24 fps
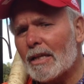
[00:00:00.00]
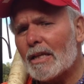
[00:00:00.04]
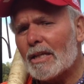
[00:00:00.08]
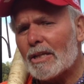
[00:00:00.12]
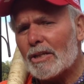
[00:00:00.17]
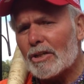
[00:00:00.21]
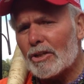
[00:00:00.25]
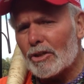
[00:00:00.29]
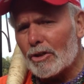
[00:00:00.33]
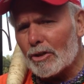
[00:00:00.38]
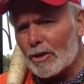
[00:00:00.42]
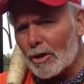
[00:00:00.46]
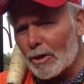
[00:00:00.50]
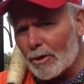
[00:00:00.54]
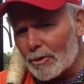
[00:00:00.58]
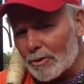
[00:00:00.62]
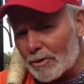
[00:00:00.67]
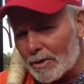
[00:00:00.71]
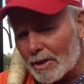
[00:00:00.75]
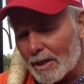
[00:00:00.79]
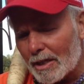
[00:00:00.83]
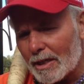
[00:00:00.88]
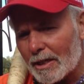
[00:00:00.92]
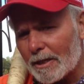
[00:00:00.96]

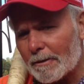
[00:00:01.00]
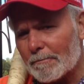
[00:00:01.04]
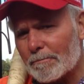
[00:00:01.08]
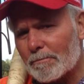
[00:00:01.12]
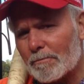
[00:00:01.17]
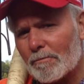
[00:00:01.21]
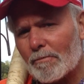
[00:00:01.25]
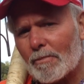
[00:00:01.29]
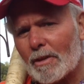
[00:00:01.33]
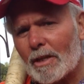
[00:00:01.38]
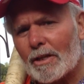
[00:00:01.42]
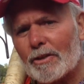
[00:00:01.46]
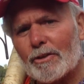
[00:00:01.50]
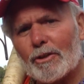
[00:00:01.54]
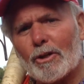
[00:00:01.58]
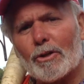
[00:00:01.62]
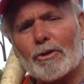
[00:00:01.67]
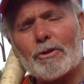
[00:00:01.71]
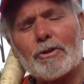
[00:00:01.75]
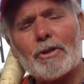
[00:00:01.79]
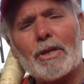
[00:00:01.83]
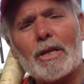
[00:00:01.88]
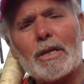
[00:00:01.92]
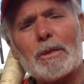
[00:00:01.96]
Notre Dame.
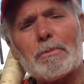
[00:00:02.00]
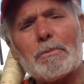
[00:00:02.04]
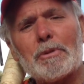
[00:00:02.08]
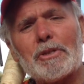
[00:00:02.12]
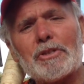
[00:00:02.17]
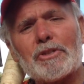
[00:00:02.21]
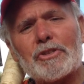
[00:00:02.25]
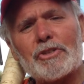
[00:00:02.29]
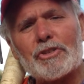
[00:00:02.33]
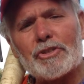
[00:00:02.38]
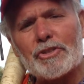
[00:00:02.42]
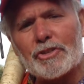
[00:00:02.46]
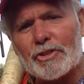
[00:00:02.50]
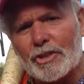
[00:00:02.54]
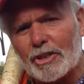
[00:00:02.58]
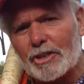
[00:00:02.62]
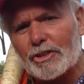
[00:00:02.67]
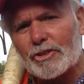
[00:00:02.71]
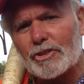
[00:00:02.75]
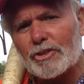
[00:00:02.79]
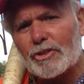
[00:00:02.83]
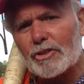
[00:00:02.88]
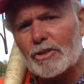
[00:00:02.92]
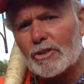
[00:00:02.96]
Notre Dame is
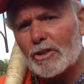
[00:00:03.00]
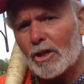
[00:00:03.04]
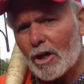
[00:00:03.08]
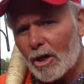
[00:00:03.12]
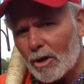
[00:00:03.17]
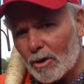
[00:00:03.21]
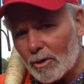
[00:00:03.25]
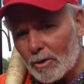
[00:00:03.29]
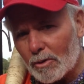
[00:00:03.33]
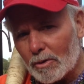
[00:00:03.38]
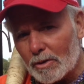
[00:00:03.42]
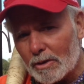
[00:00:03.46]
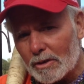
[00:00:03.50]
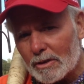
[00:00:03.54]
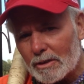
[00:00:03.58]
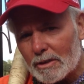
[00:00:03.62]
6-0.